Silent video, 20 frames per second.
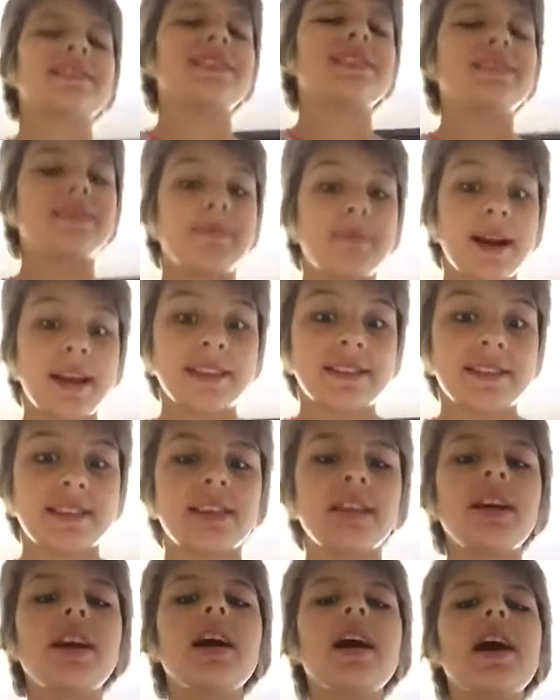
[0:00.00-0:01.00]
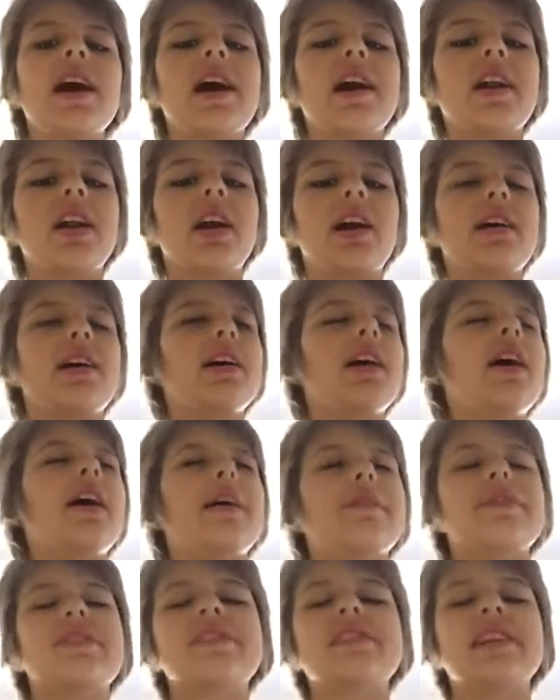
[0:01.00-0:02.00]
It is amazing. And
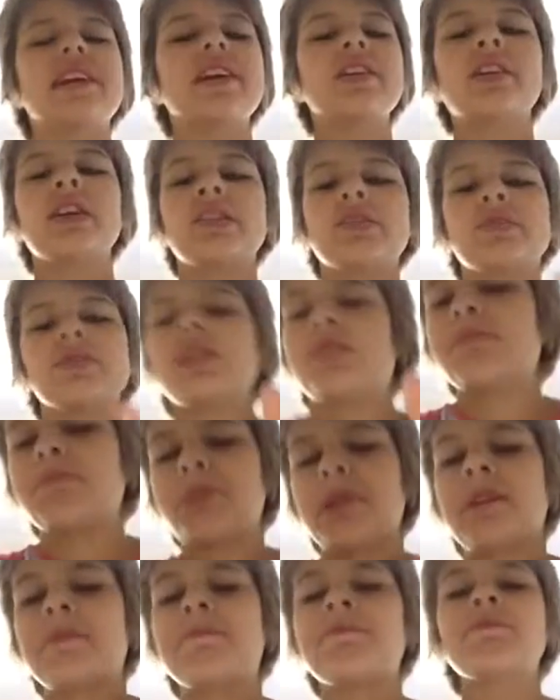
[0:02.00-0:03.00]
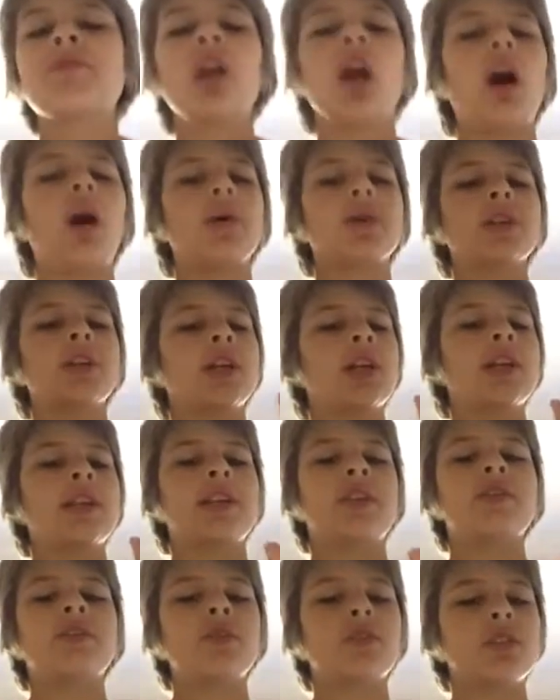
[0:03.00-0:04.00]
the second I saw that bit, I was like, I
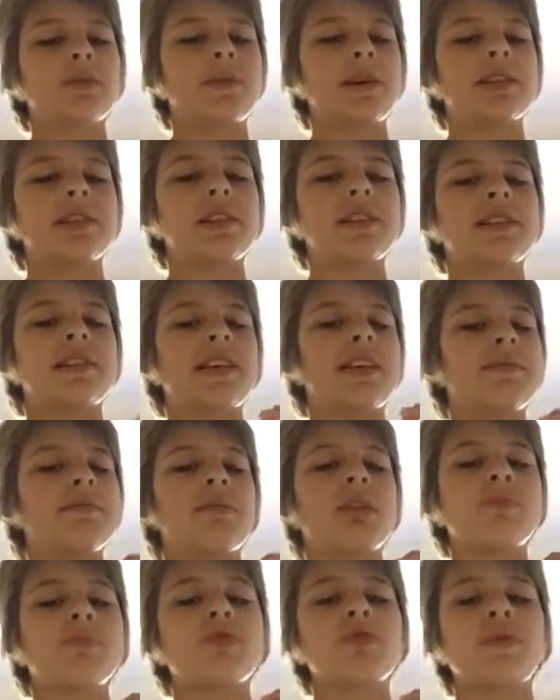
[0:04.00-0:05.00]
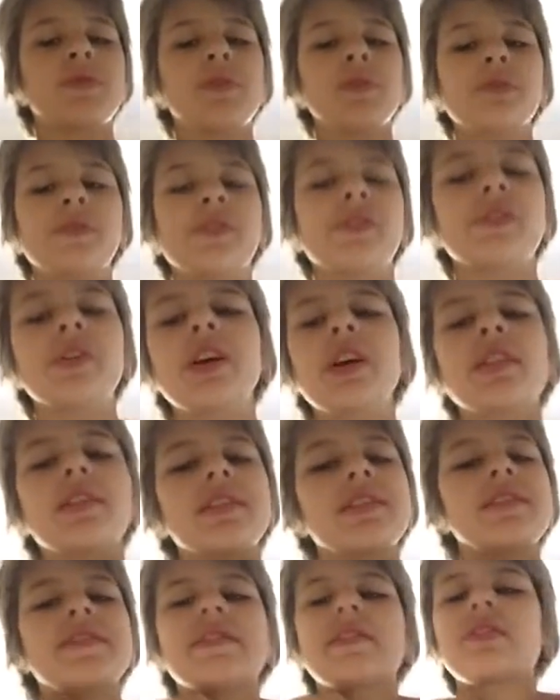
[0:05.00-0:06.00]
need to talk about this in my movie review.
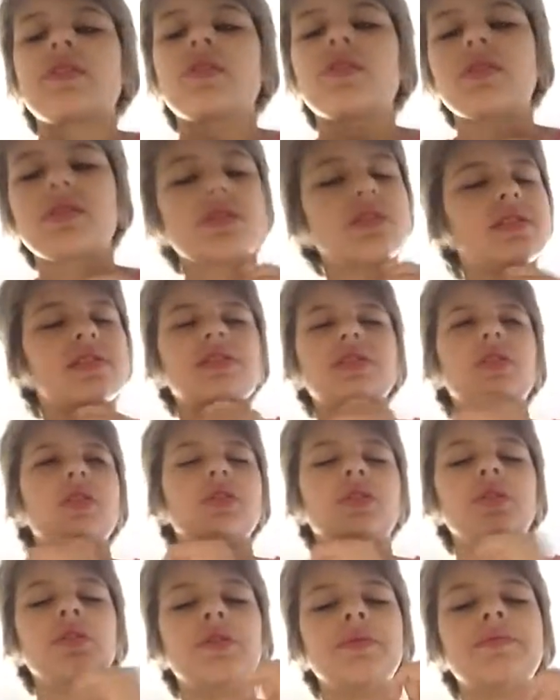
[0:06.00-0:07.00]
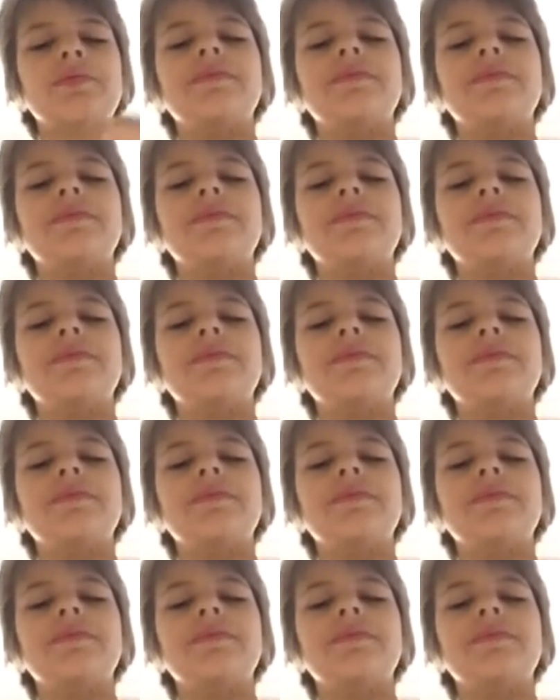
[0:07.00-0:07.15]
This is just so good.